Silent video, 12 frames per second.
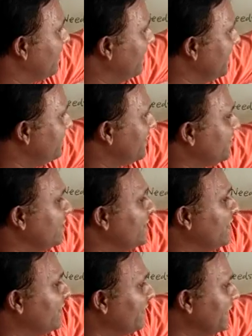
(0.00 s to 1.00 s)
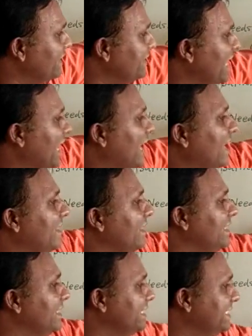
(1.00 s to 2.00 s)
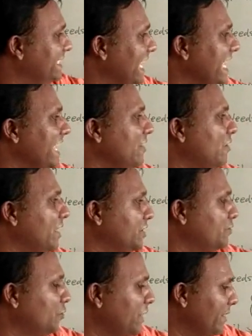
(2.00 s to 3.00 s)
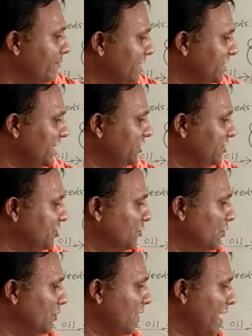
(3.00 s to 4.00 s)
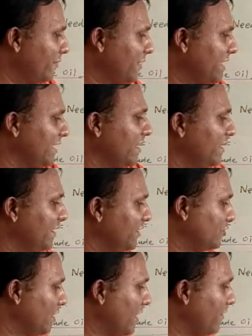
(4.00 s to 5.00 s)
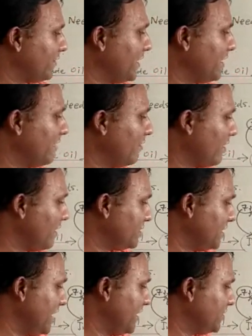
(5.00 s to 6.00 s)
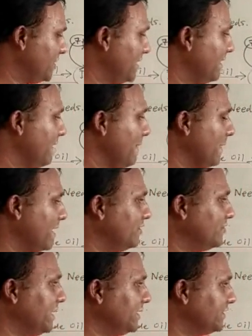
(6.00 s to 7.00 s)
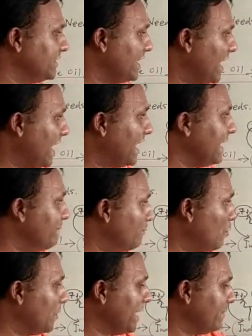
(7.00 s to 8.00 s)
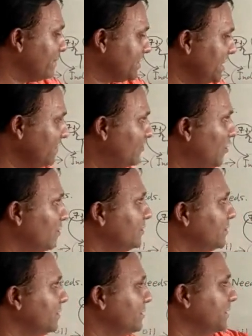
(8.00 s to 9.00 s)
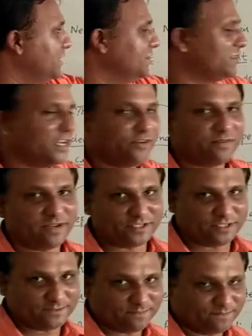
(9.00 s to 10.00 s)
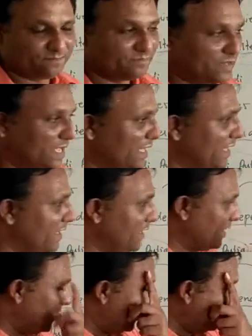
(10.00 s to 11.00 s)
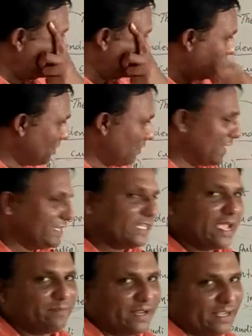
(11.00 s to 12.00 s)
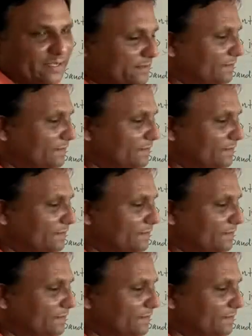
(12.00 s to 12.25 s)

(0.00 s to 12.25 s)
these Western countries are selling or exporting machines to African countries, or African or Asian countries are importing machines from these countries. So what is happening?